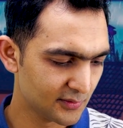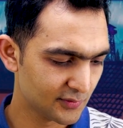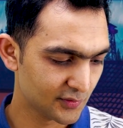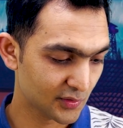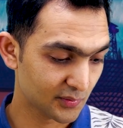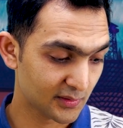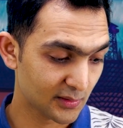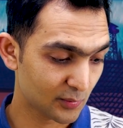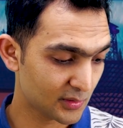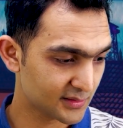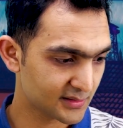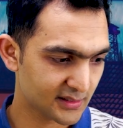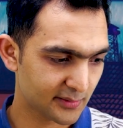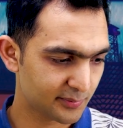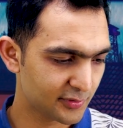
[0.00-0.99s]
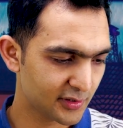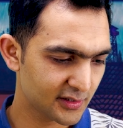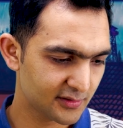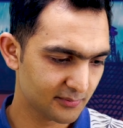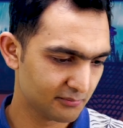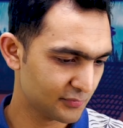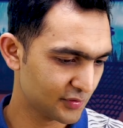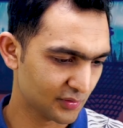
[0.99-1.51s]
So they want to upgrade.
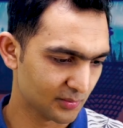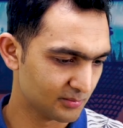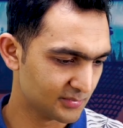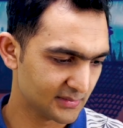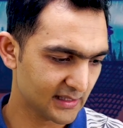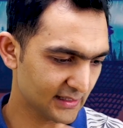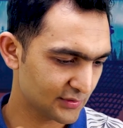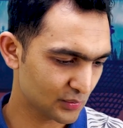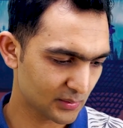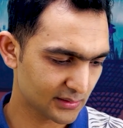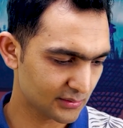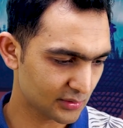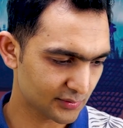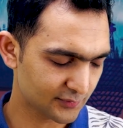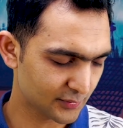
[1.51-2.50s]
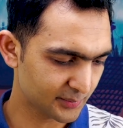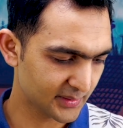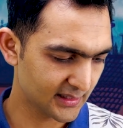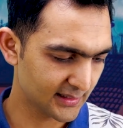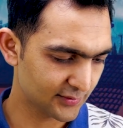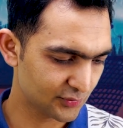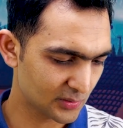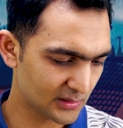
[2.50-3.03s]
So that's one not for
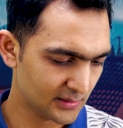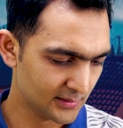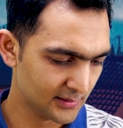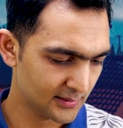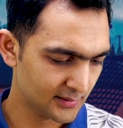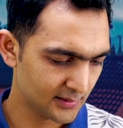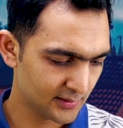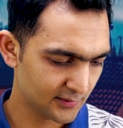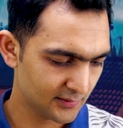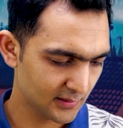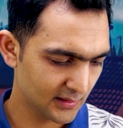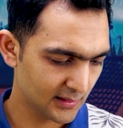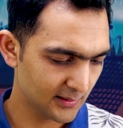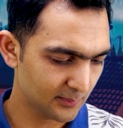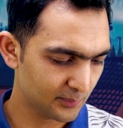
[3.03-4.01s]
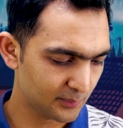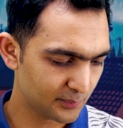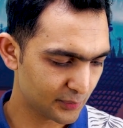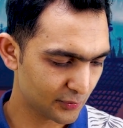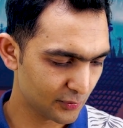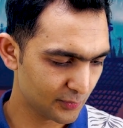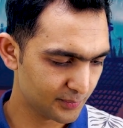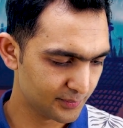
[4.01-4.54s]
me as well.
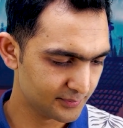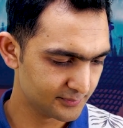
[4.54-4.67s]
Improve.